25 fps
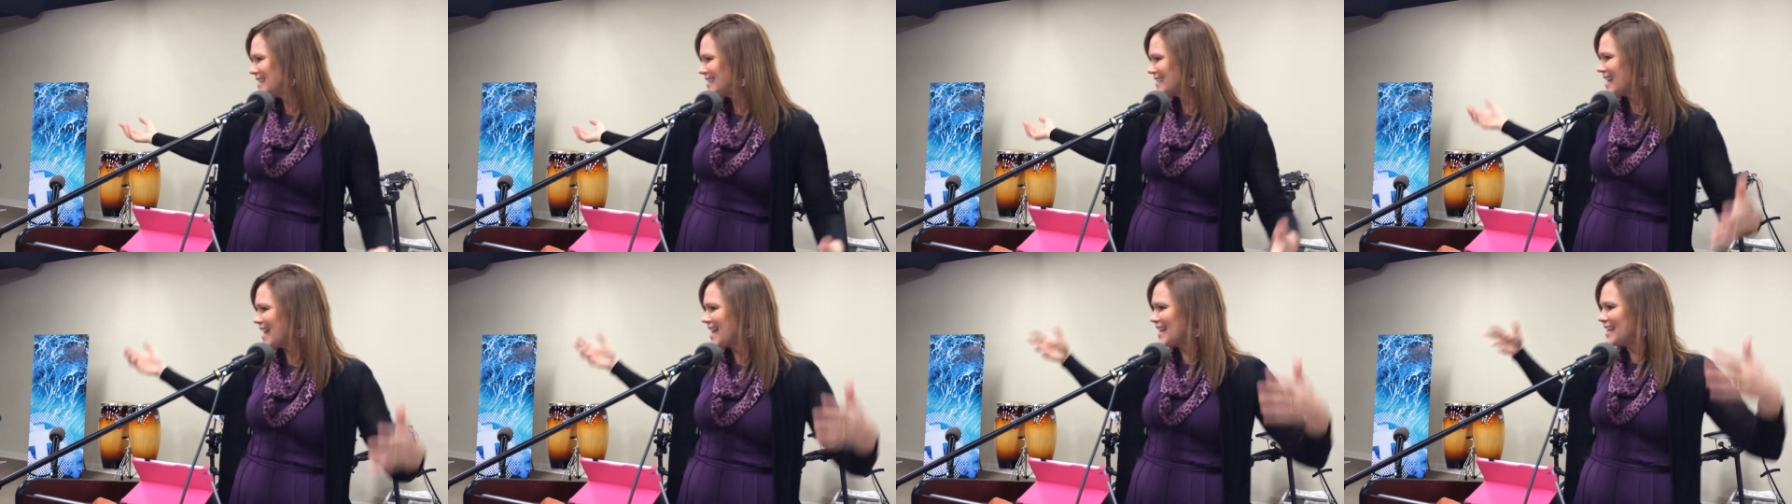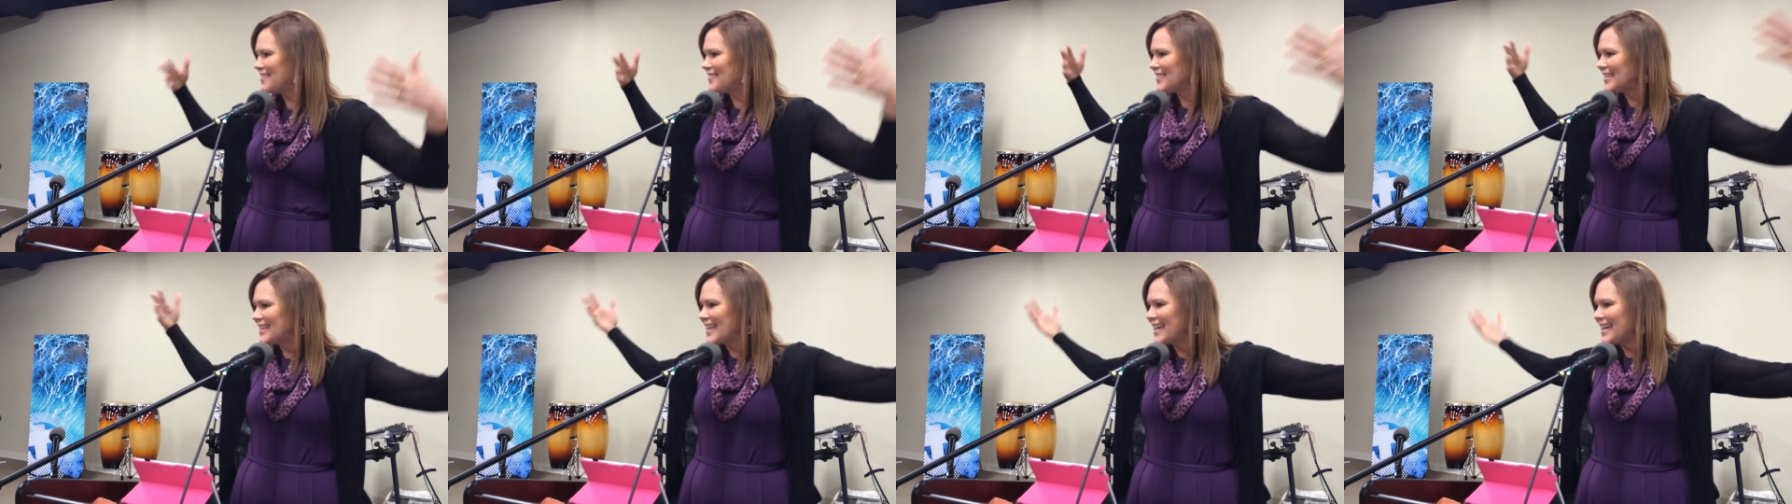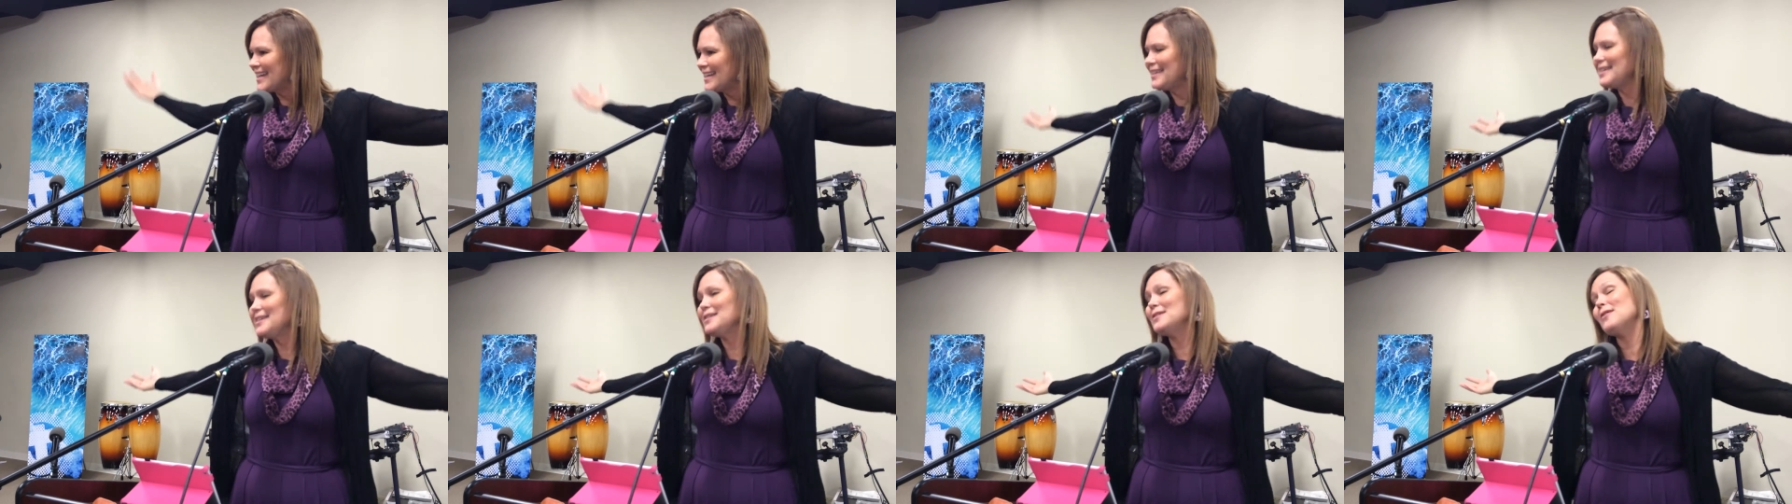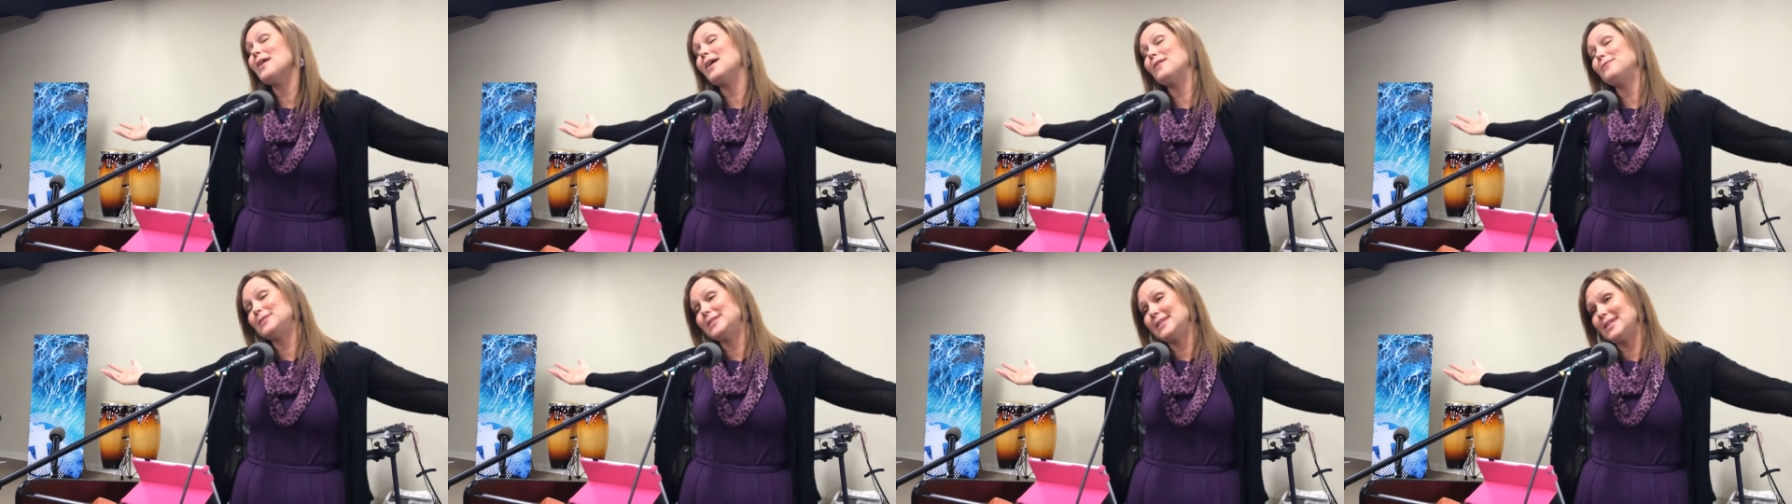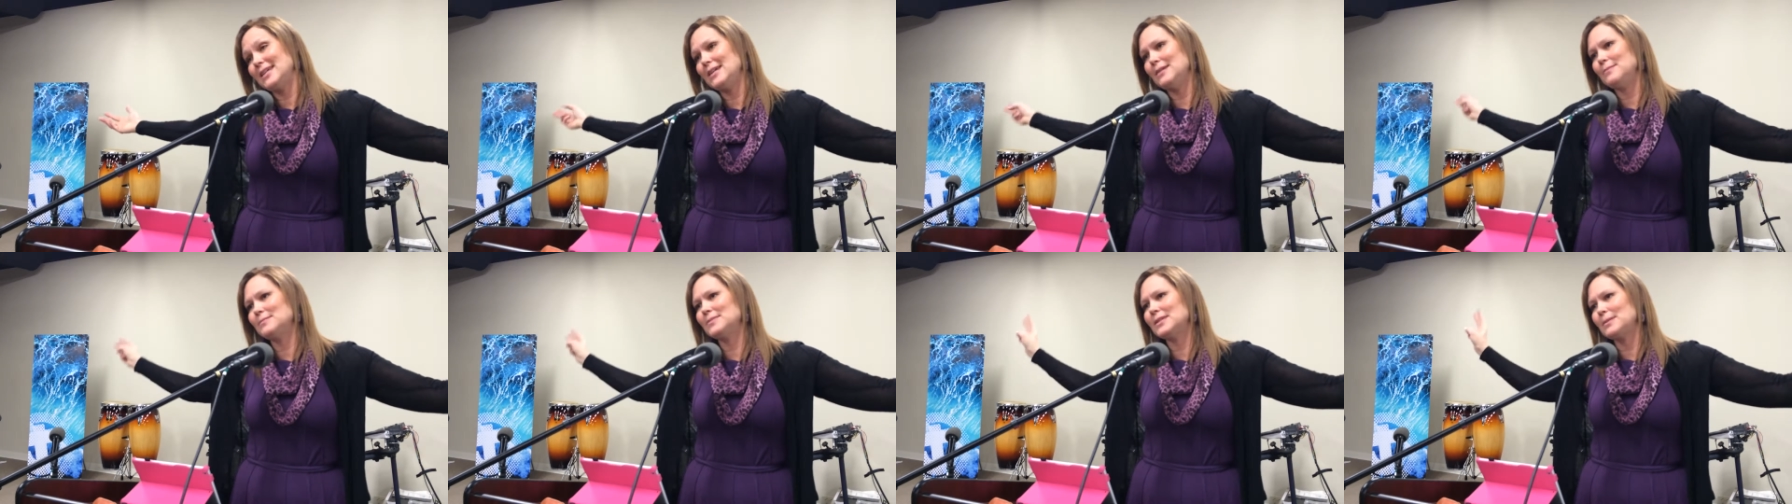it's not even like you have
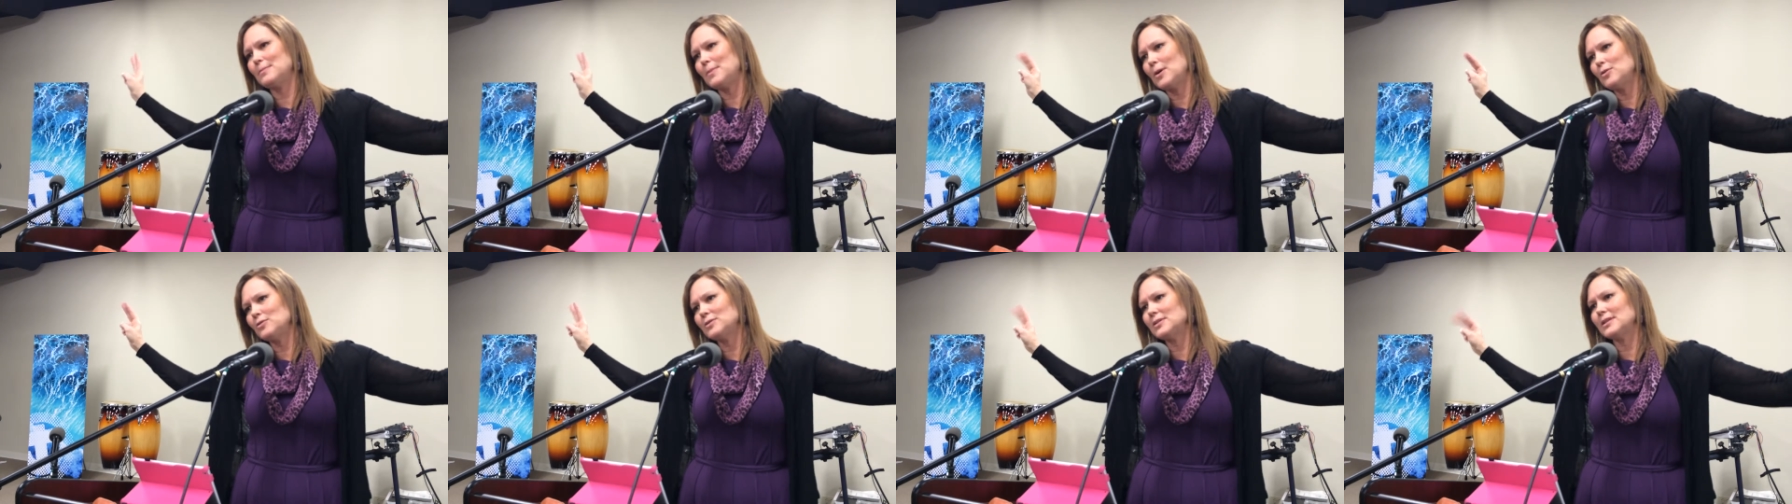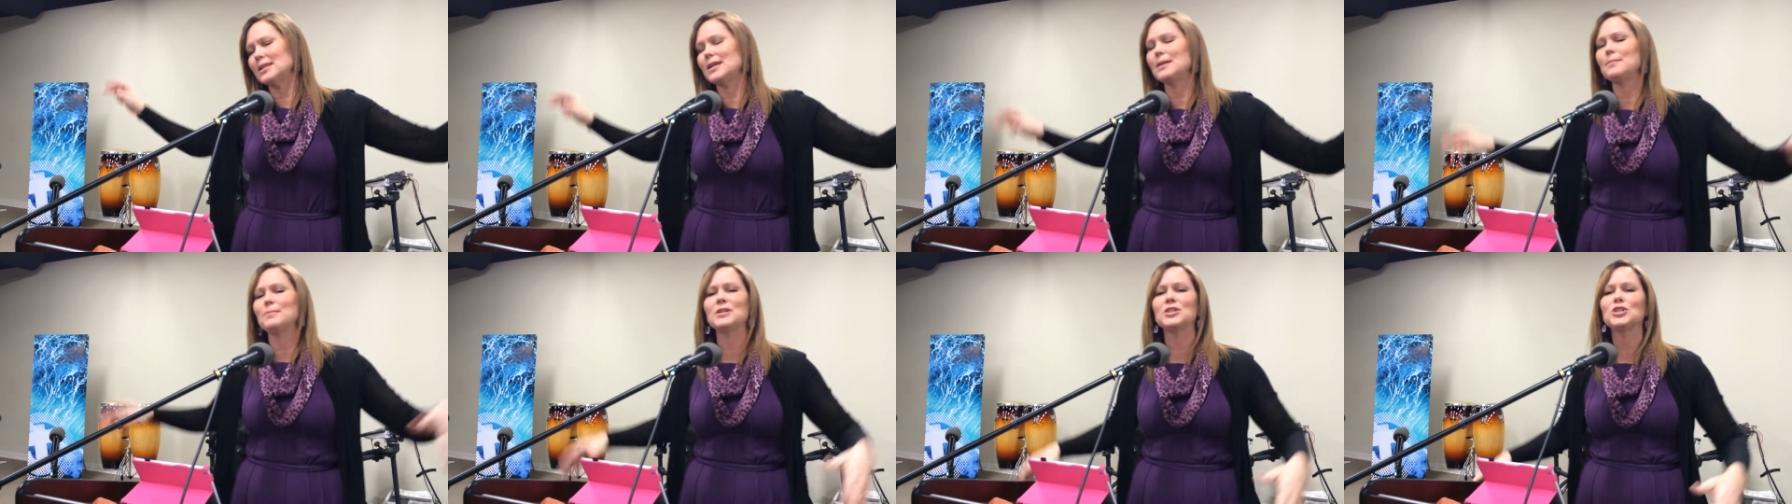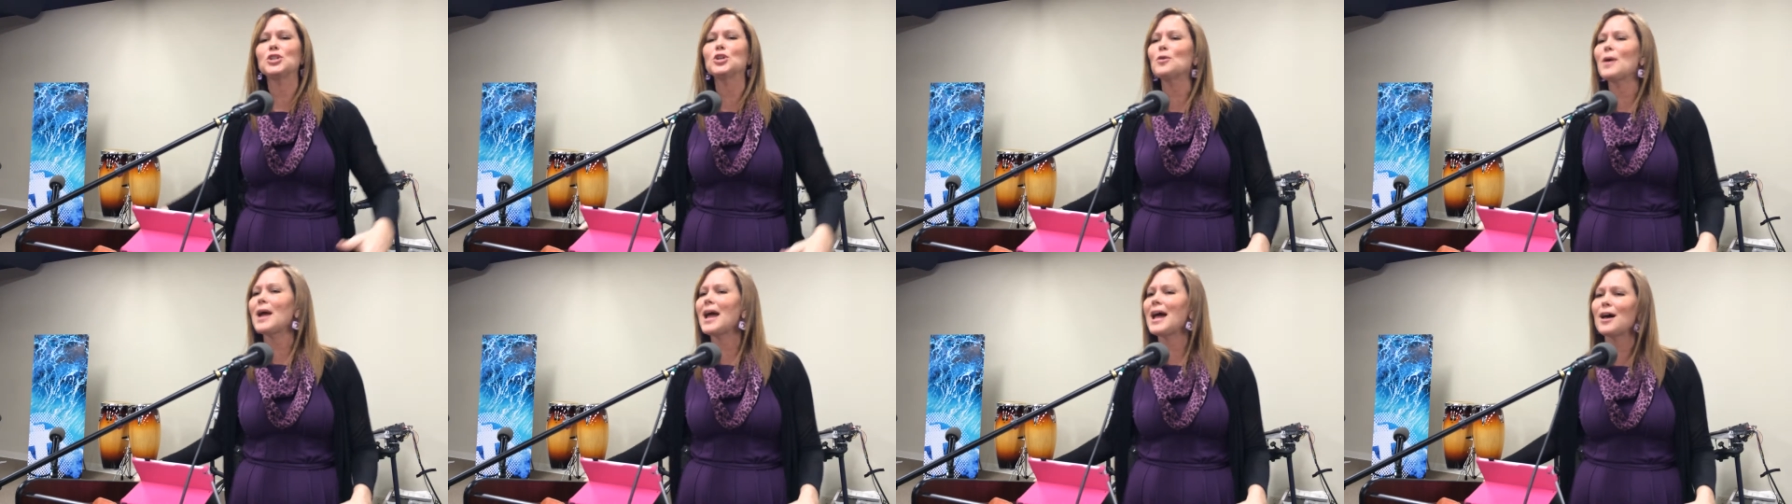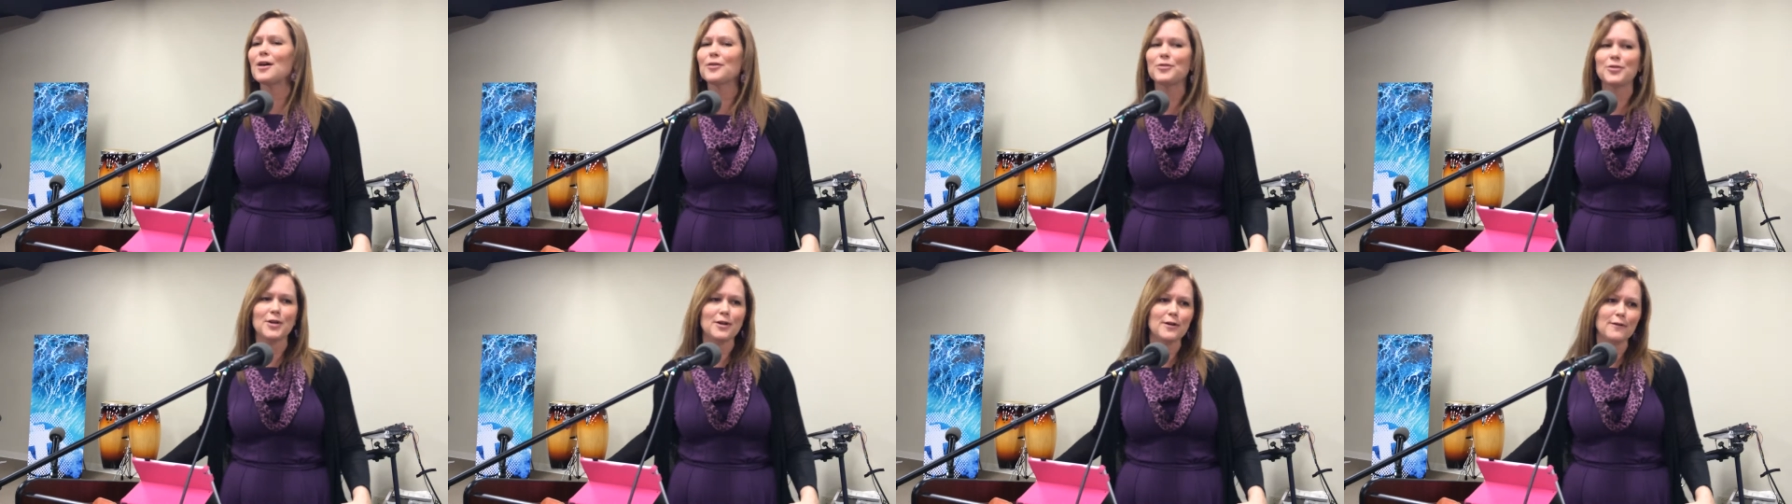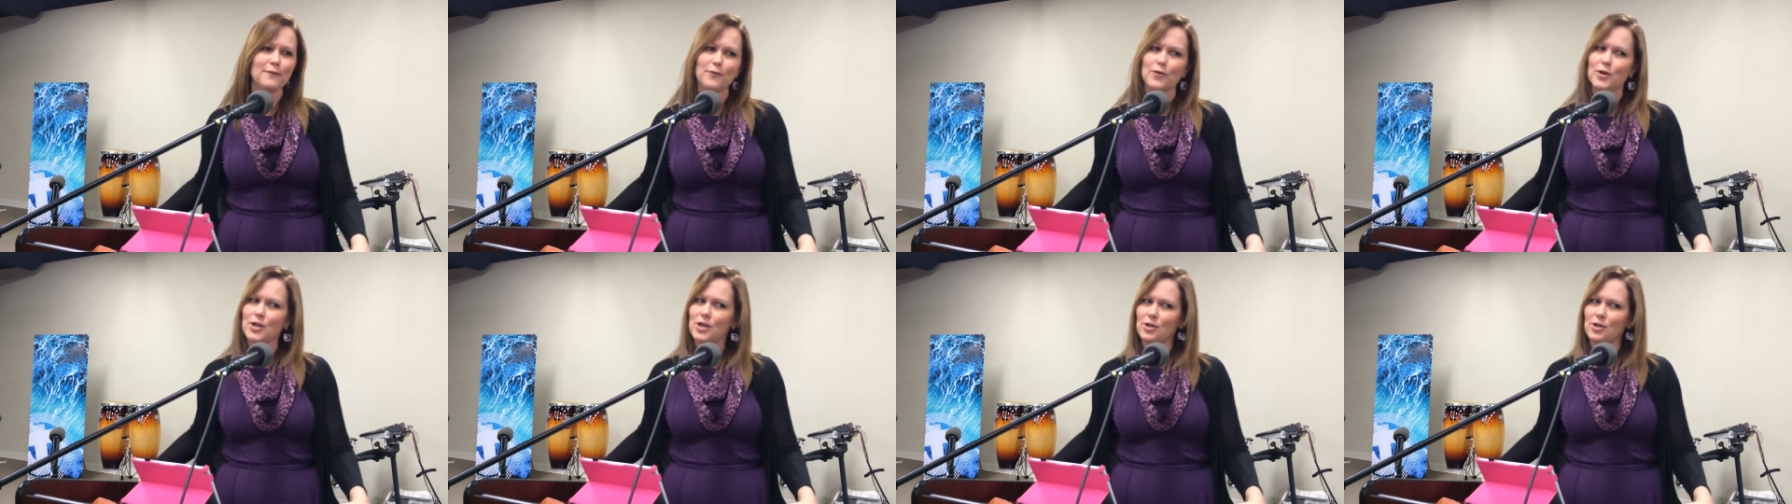teams supposedly, but you're out there for